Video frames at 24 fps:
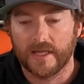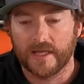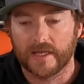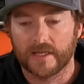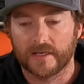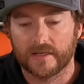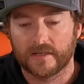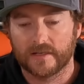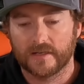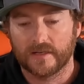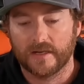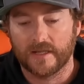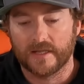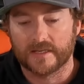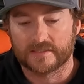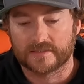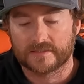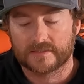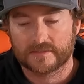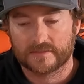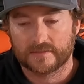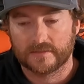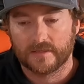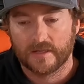it
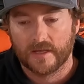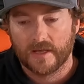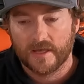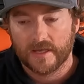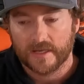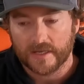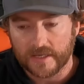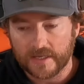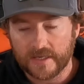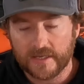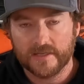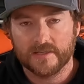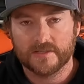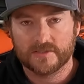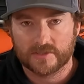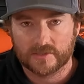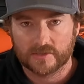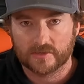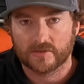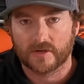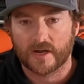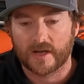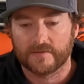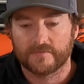it's
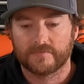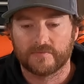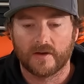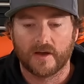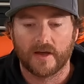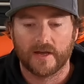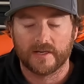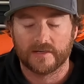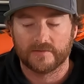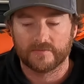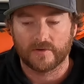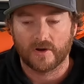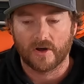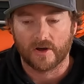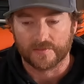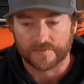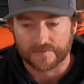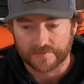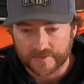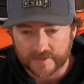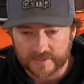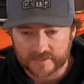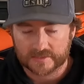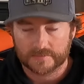easier I find
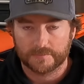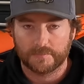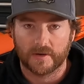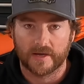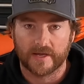on this